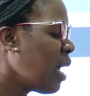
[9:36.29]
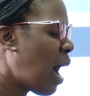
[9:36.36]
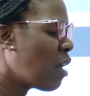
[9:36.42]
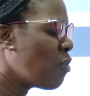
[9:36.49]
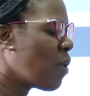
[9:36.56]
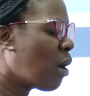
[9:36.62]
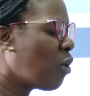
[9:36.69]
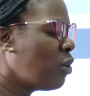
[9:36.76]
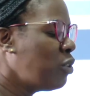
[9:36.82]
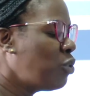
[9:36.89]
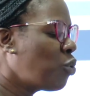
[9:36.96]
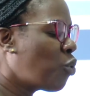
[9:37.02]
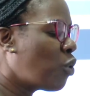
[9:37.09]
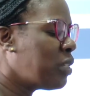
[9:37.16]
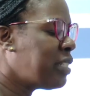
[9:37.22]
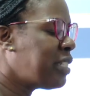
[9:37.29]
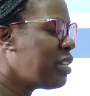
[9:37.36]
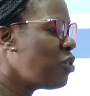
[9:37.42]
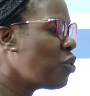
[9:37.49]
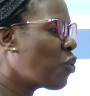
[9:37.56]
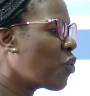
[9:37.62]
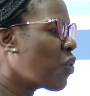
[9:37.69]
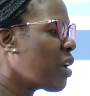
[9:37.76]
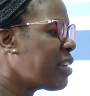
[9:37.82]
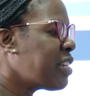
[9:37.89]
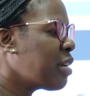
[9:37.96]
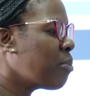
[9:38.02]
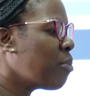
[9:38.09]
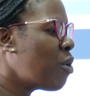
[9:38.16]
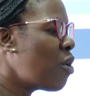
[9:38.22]
and we are going to continue
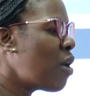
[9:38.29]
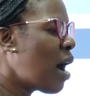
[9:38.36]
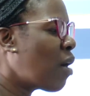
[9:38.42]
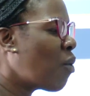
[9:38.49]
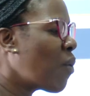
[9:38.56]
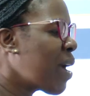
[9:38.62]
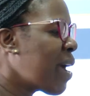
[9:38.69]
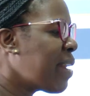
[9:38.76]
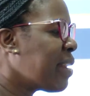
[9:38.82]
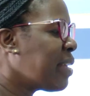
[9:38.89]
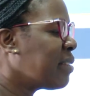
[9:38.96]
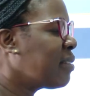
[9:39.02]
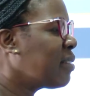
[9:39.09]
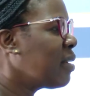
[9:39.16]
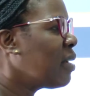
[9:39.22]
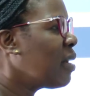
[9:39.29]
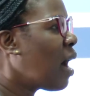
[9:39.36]
creating more awareness